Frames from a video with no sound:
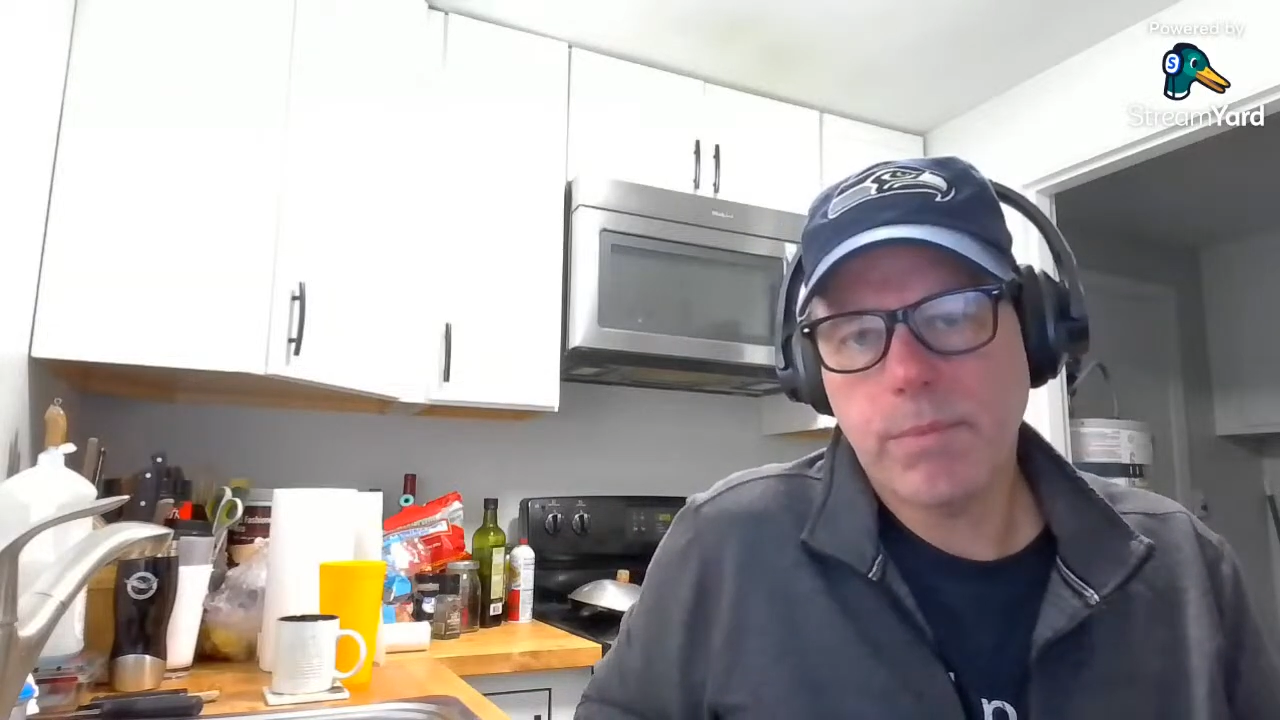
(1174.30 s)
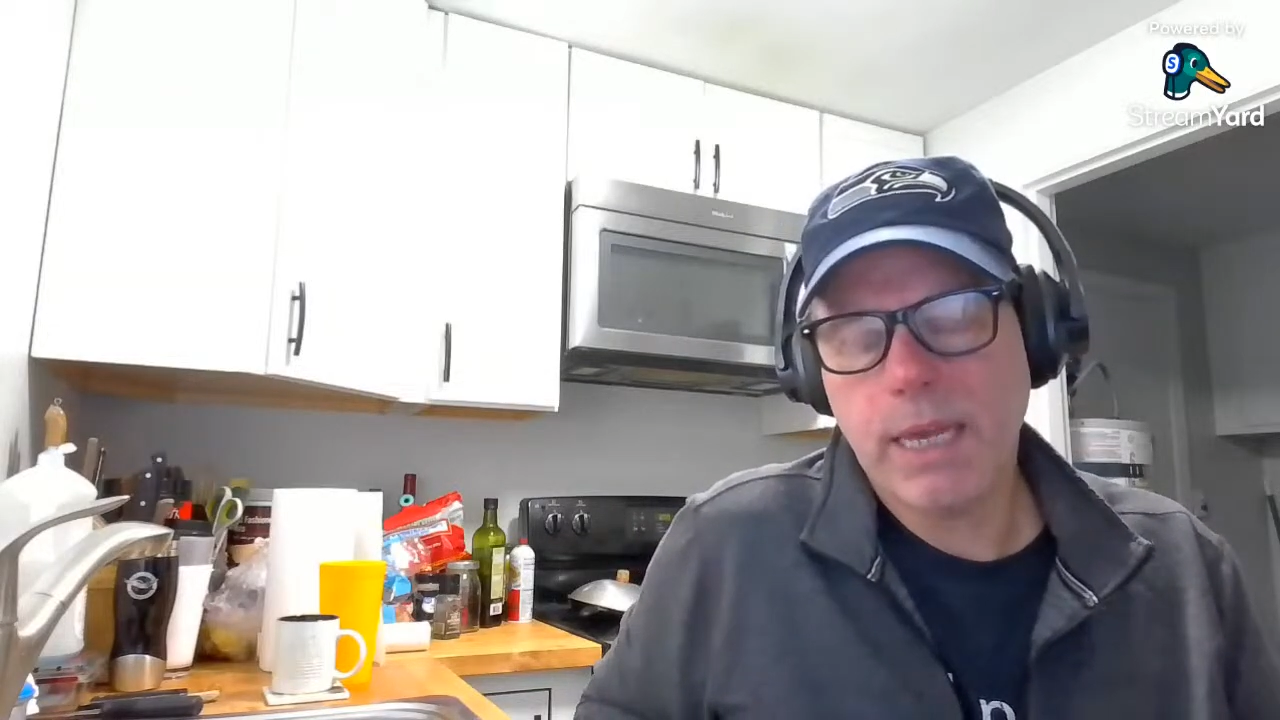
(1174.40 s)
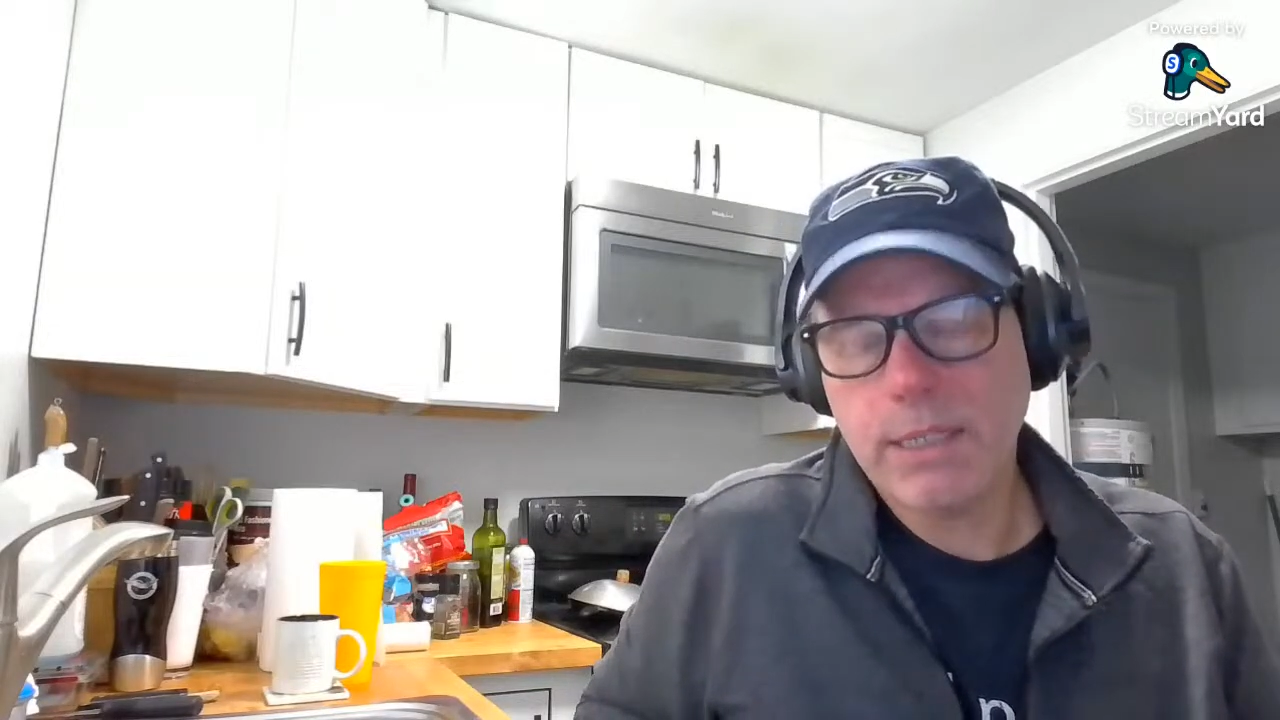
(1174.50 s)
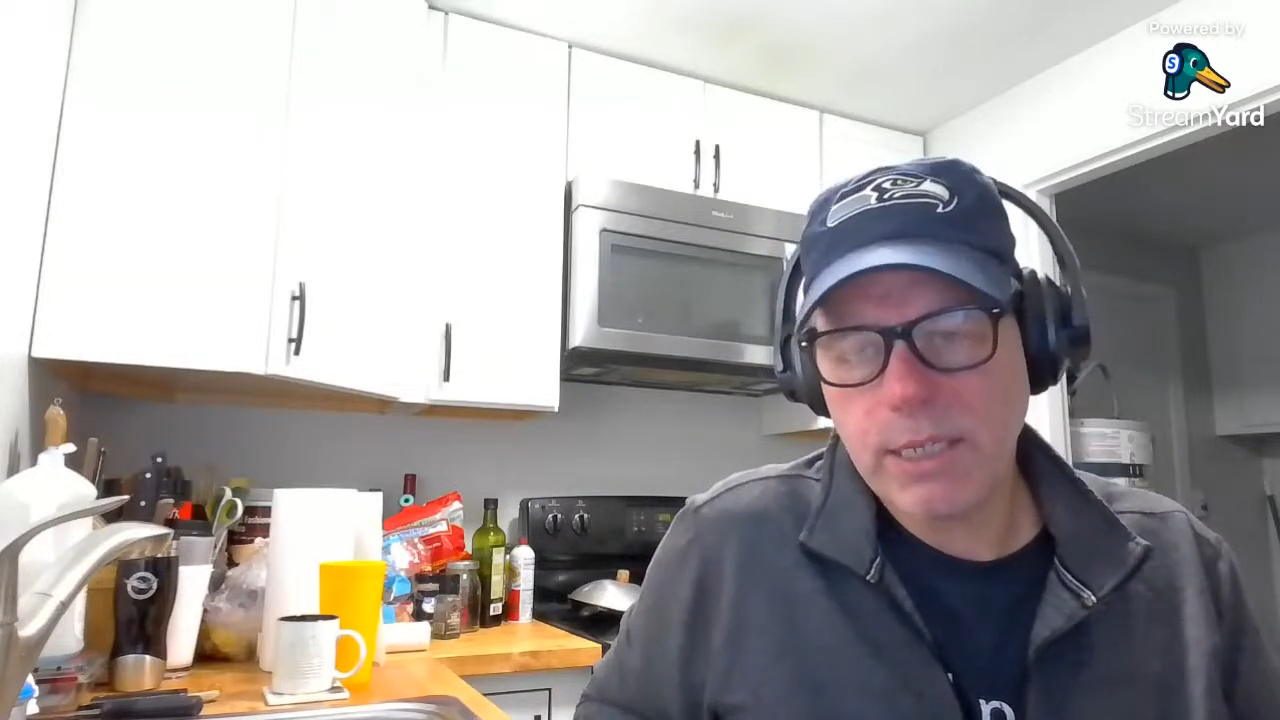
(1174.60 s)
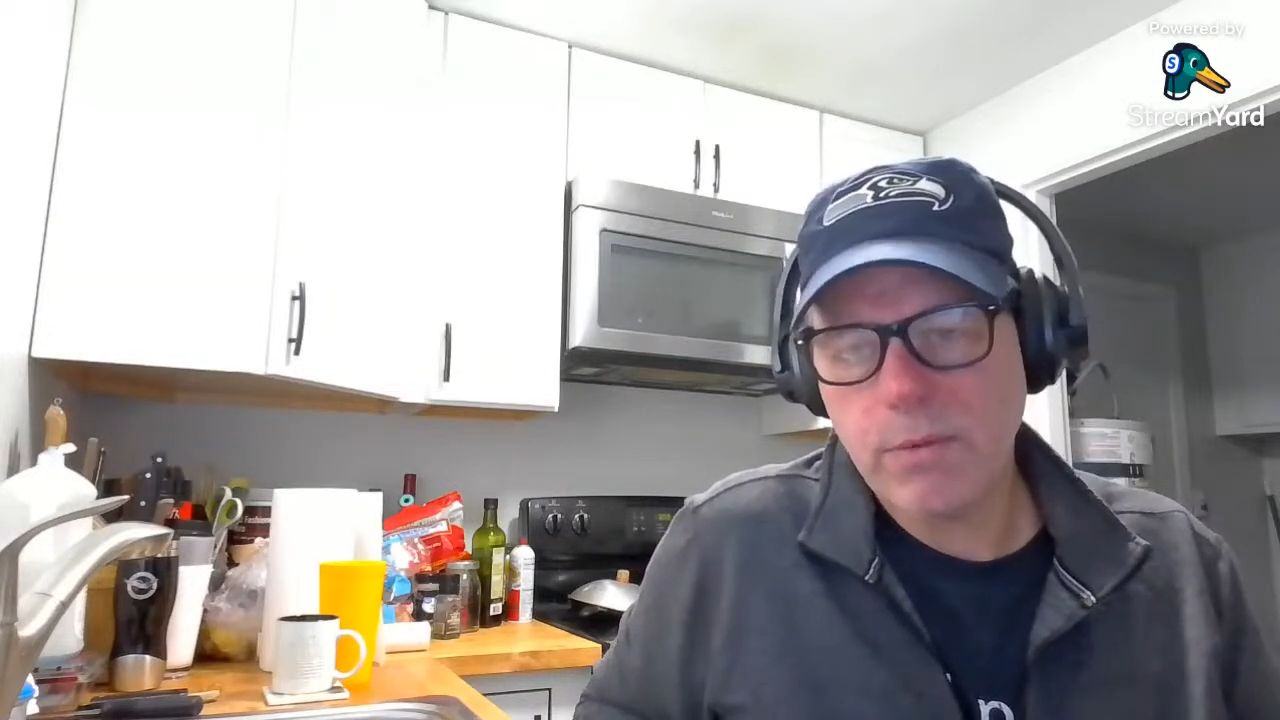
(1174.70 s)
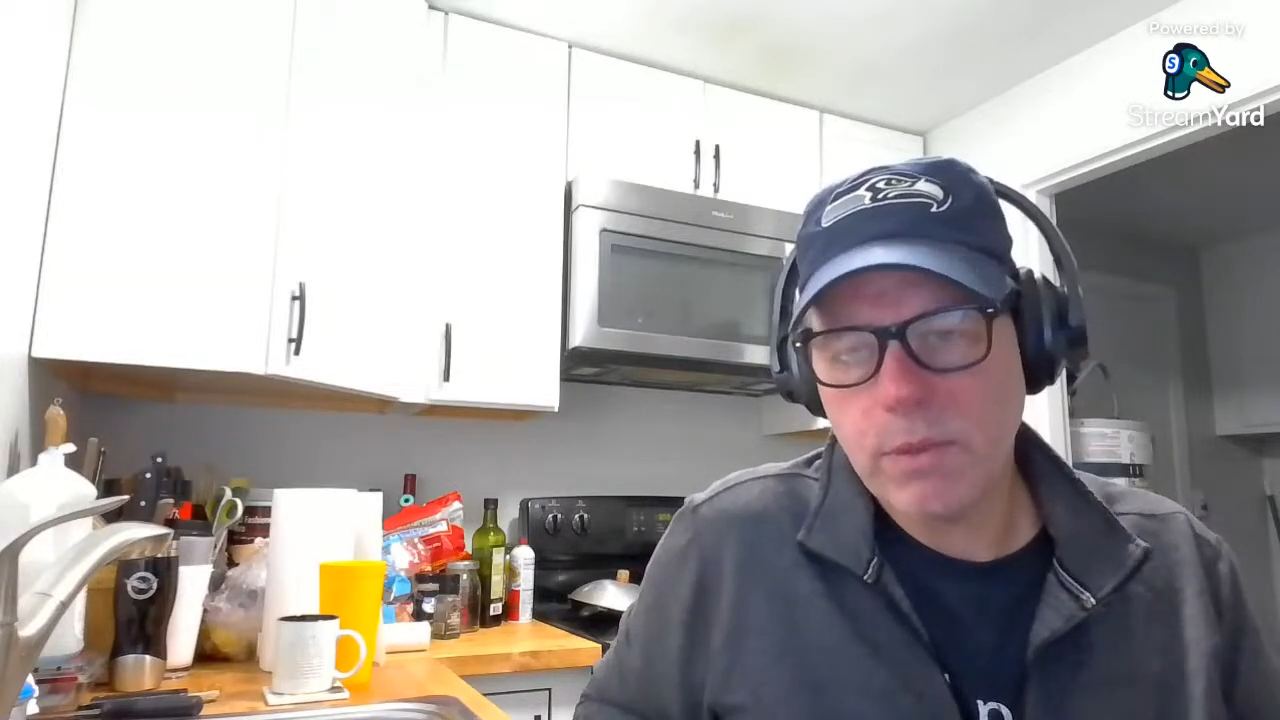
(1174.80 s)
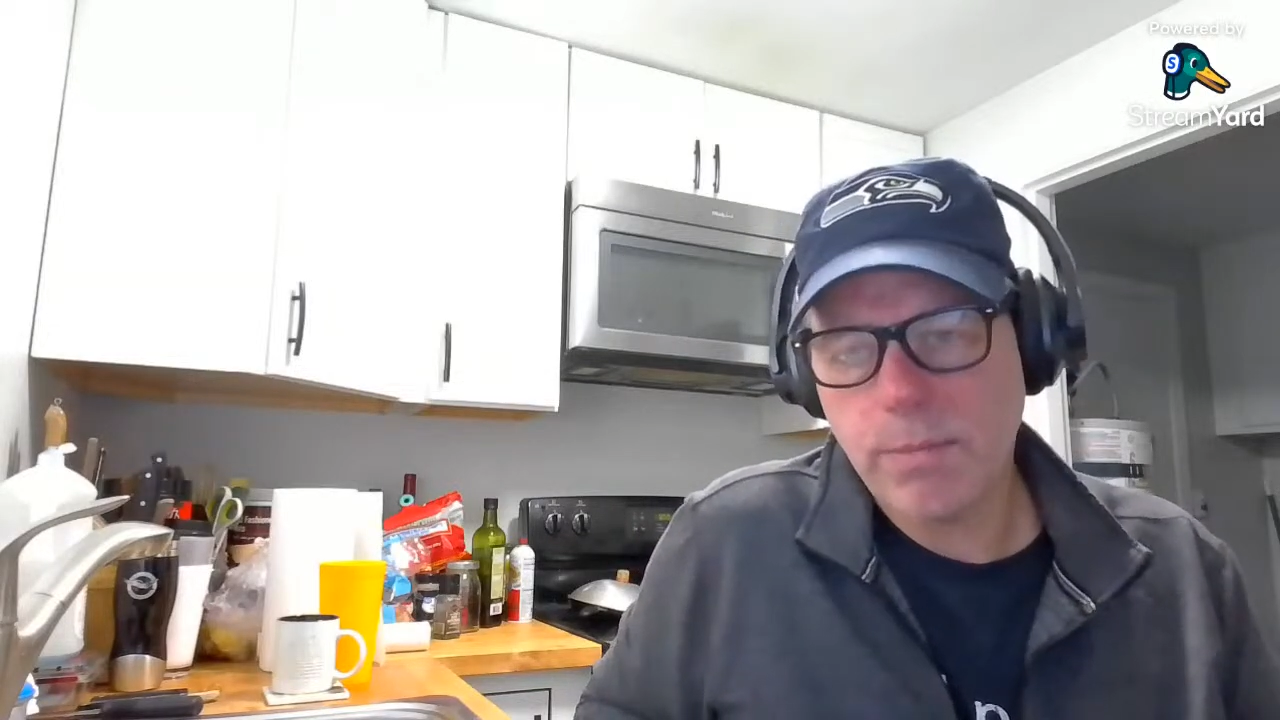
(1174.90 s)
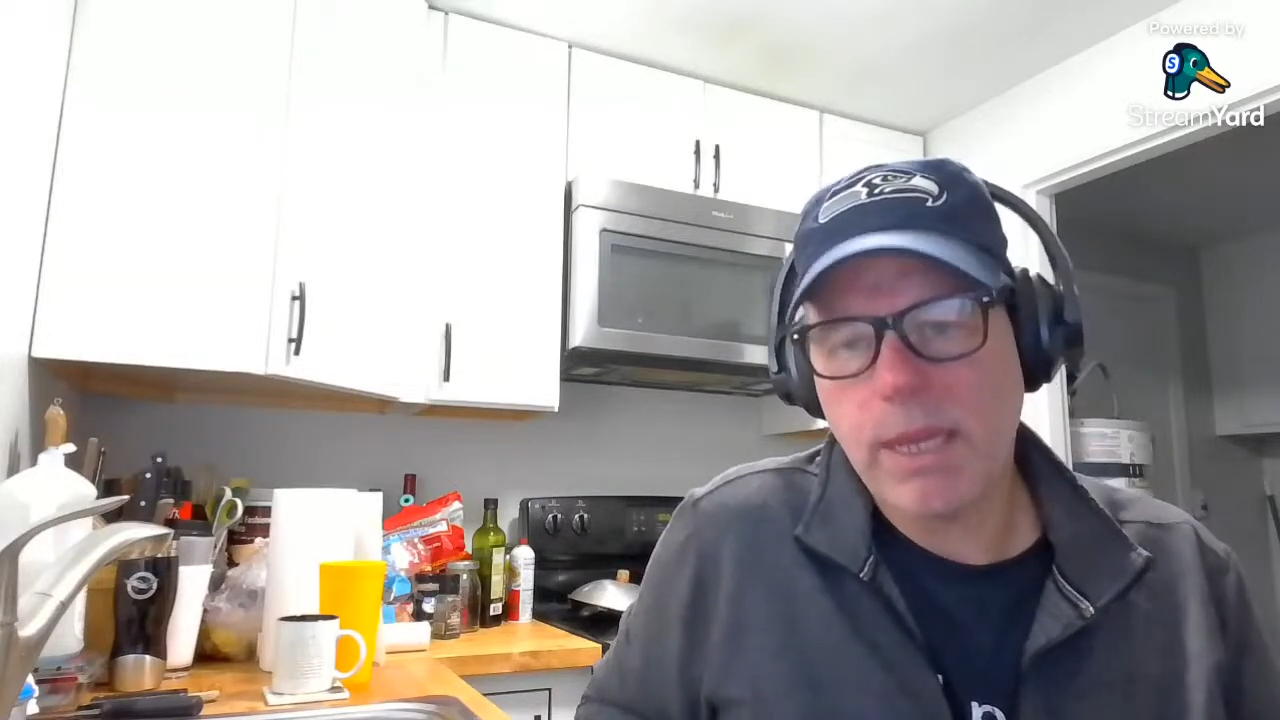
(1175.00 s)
headset was